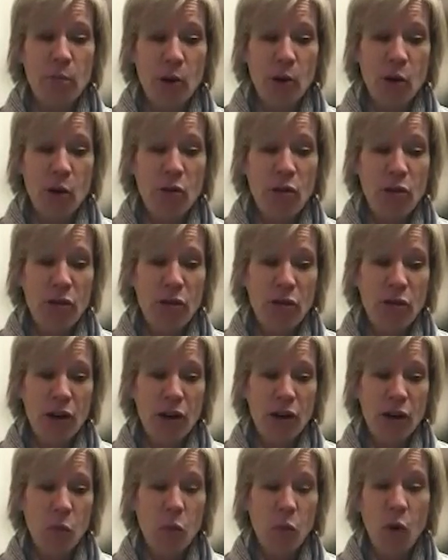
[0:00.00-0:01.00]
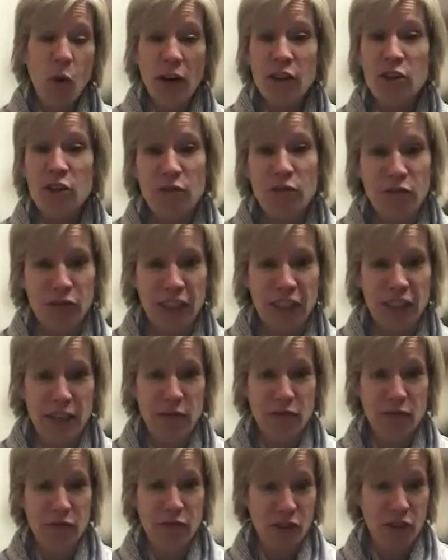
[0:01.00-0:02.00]
both
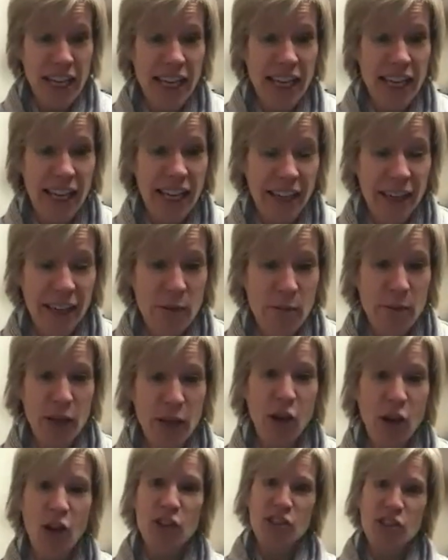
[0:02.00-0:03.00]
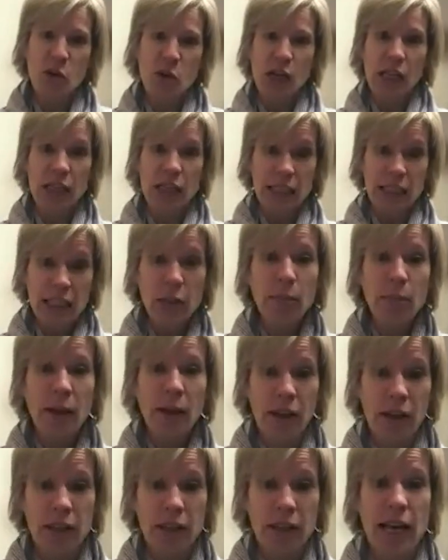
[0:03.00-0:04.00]
wonderfully freeing, but also a little
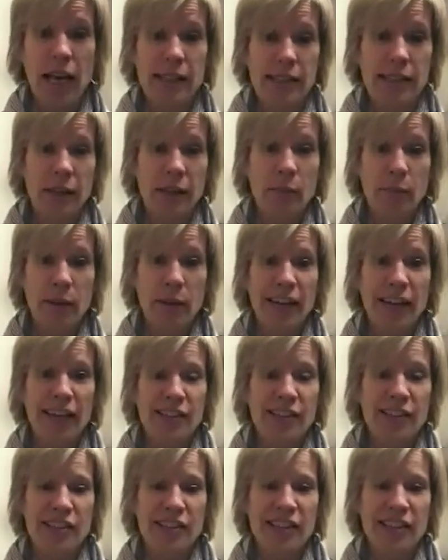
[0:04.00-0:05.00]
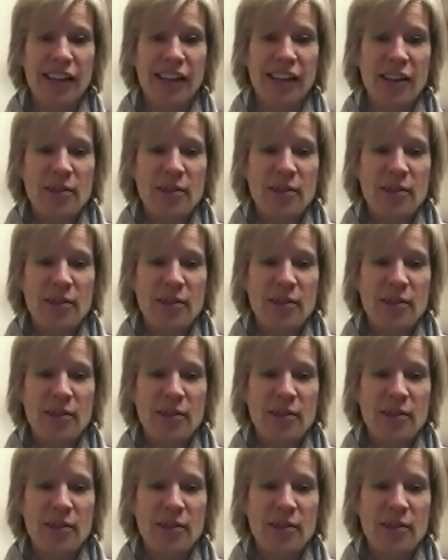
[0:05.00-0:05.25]
paralyzing because,